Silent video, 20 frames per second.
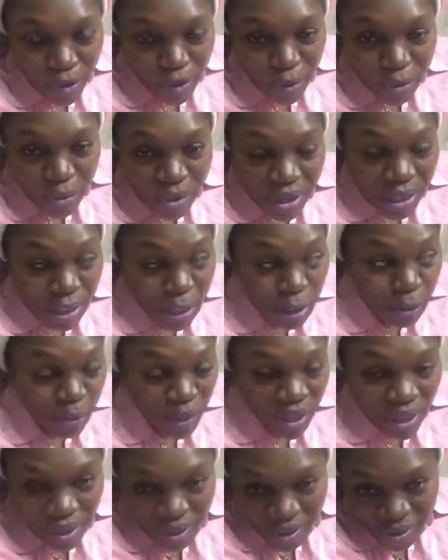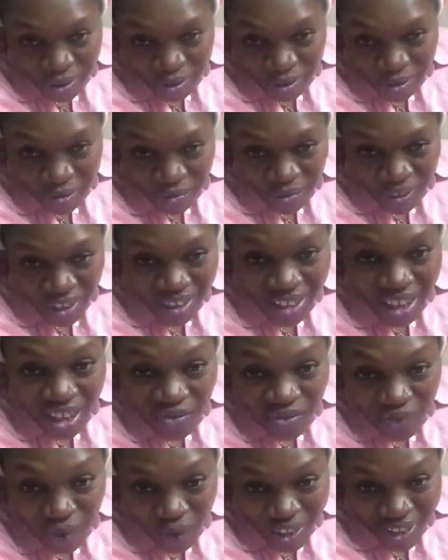to be a speaker and
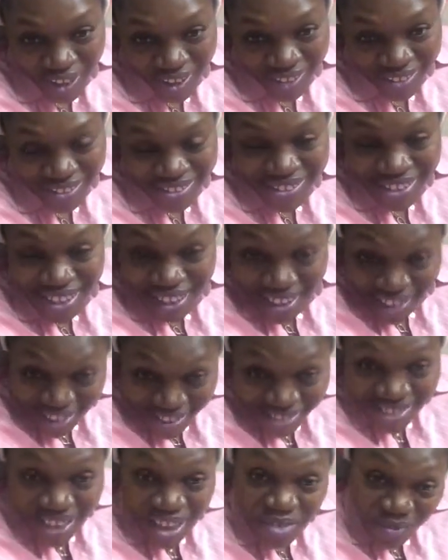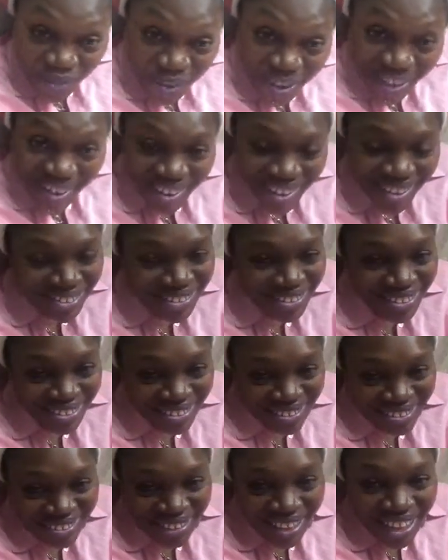I forgot. Yes, I forgot.
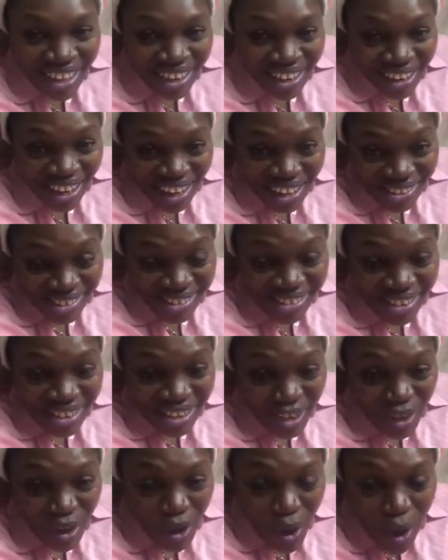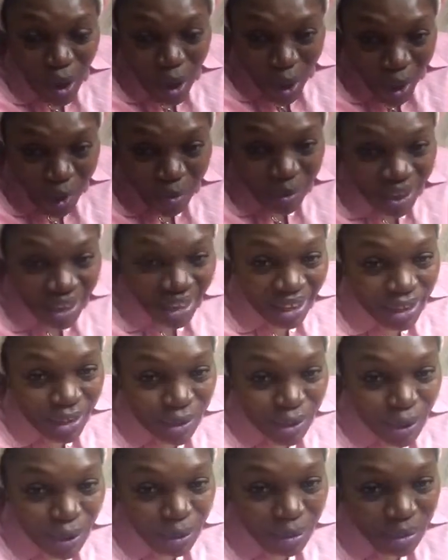Last night they called me
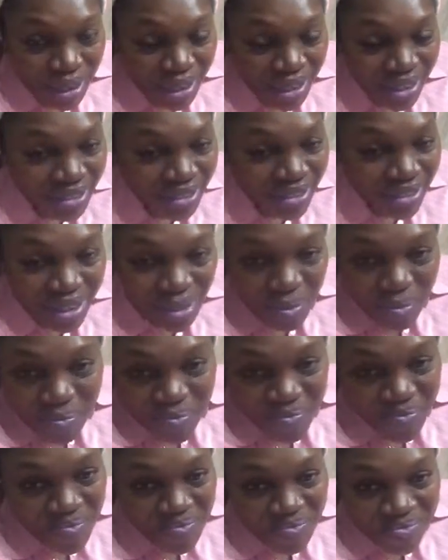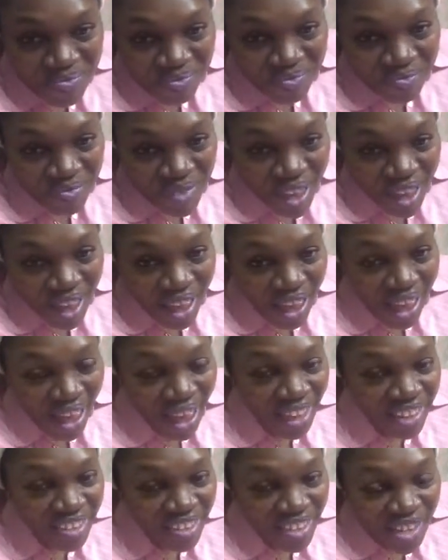and told me
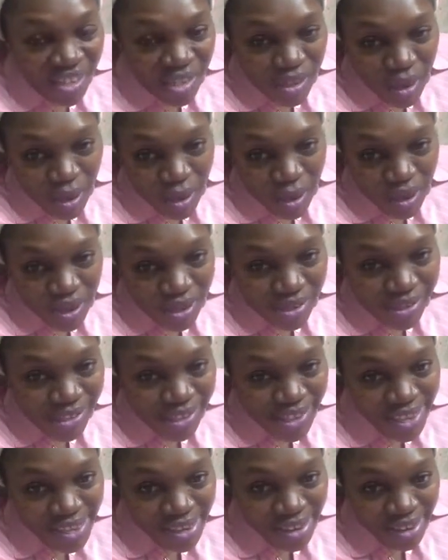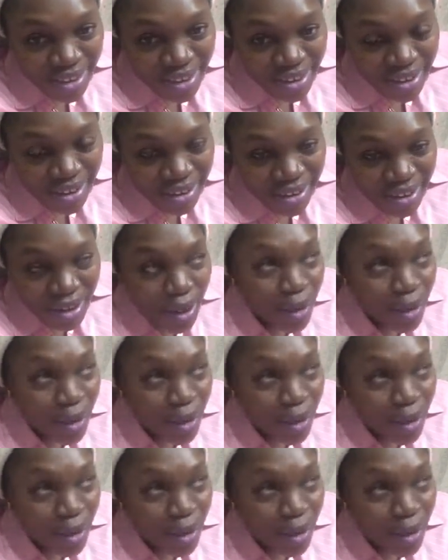I just got scared